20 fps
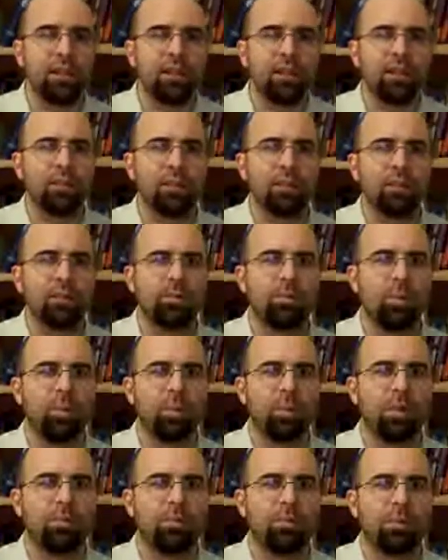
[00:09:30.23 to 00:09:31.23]
to
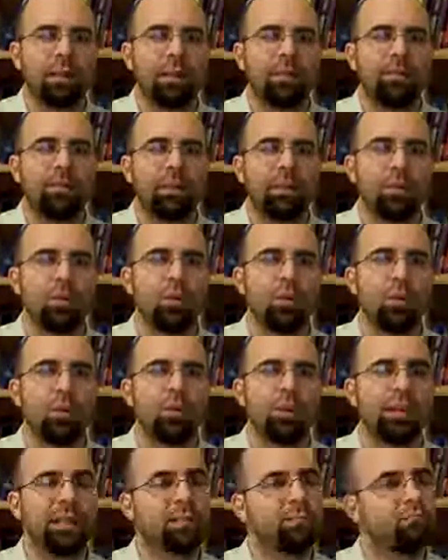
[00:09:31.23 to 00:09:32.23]
support the belief that the
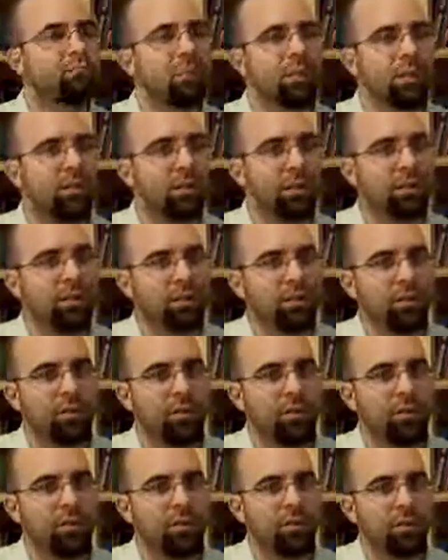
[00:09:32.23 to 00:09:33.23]
world is millions of
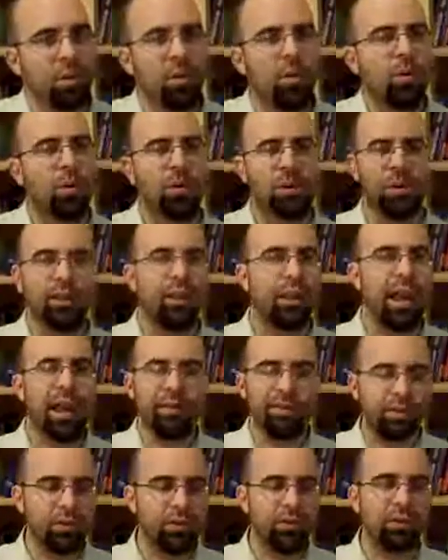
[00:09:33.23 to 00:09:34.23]
years old or that
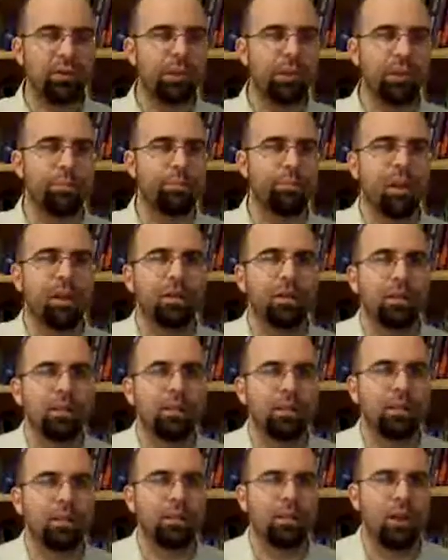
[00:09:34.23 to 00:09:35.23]
evolutionary
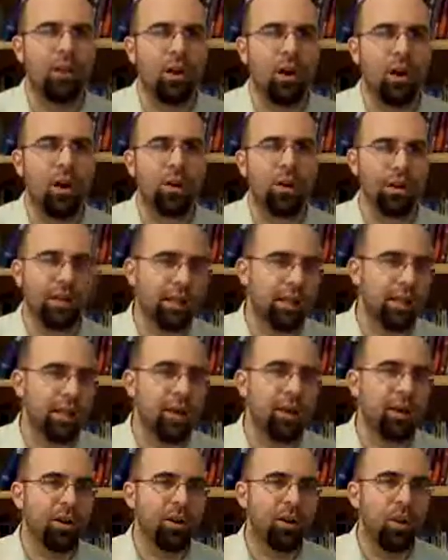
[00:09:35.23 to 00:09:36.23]
processes are in
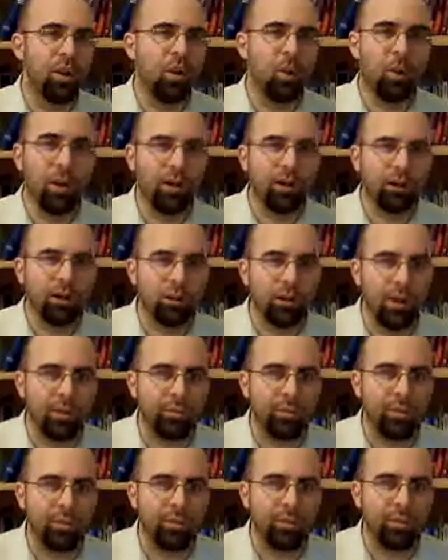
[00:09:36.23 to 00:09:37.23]
there
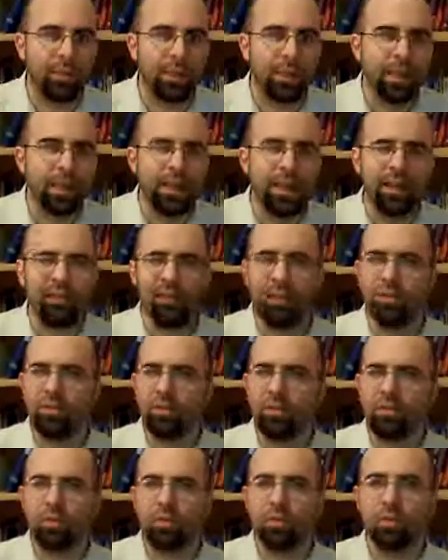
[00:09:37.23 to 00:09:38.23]
whatsoever. If
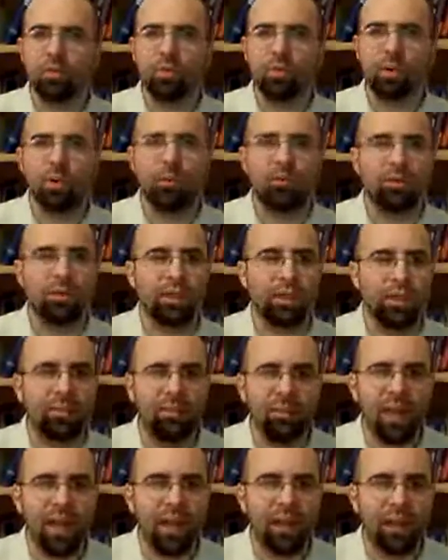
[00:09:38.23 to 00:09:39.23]
evolutionists want to believe
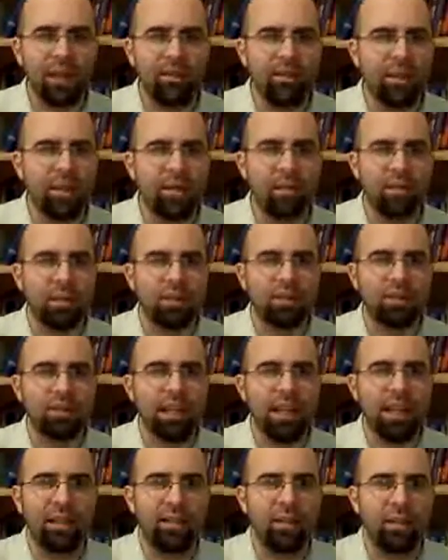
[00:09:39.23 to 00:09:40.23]
that, if they want to
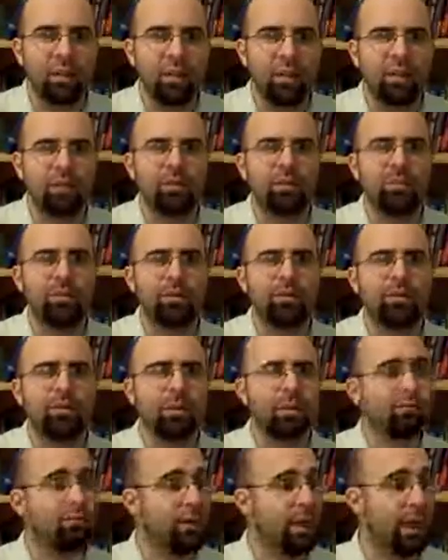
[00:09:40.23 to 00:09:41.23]
say that it wasn't
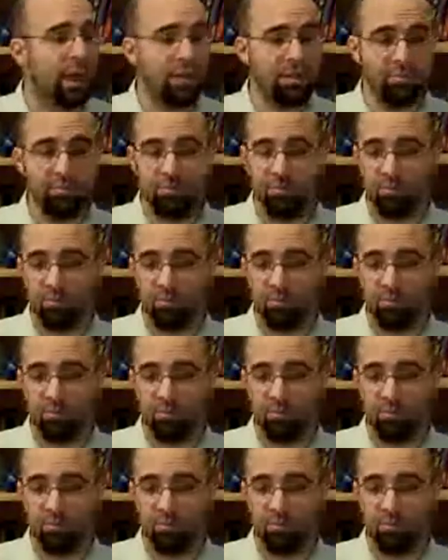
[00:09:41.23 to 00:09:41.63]
perfect, hey,